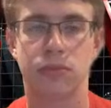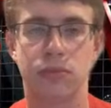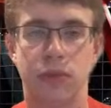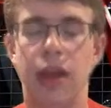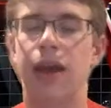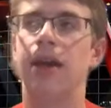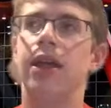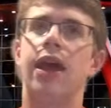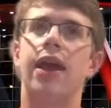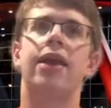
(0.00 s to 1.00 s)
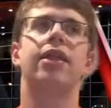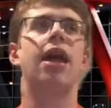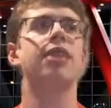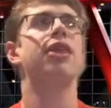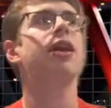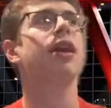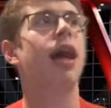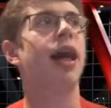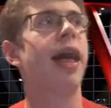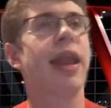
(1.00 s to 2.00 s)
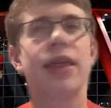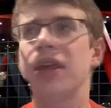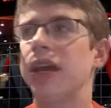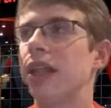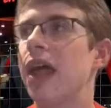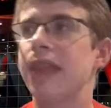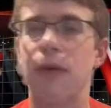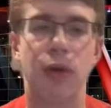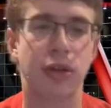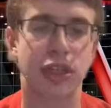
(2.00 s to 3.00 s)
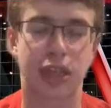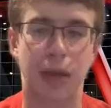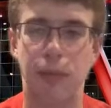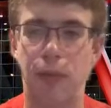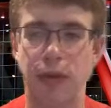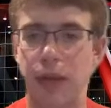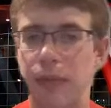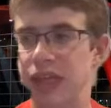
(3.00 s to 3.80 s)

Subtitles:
Yeah, like I think a lot of that will just come with